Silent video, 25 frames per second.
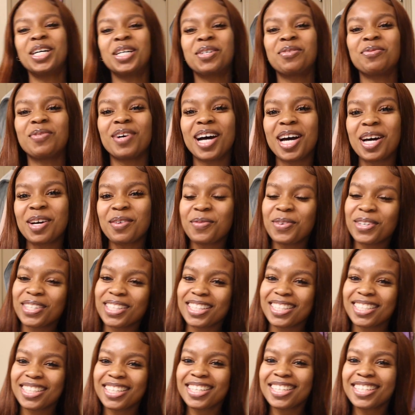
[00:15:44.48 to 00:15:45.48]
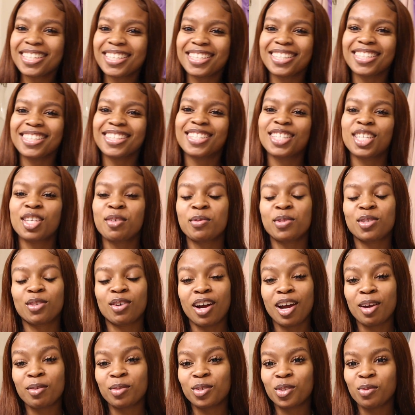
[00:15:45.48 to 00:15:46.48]
But please
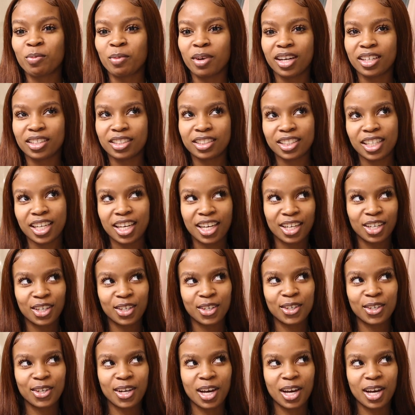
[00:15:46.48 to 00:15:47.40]
subscribe to my channel.